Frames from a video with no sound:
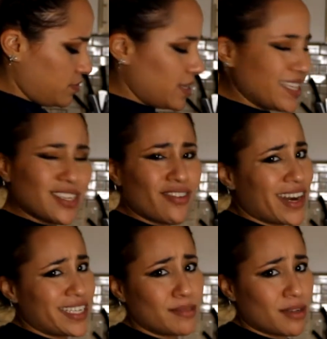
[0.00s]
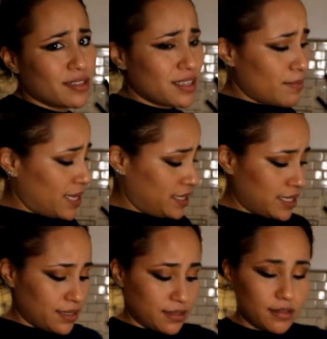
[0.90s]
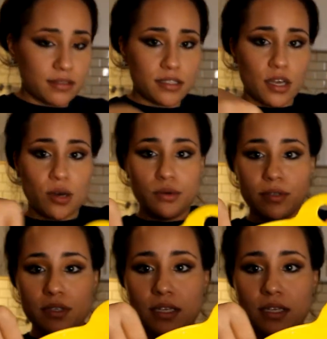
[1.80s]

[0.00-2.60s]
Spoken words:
it already smells amazing. So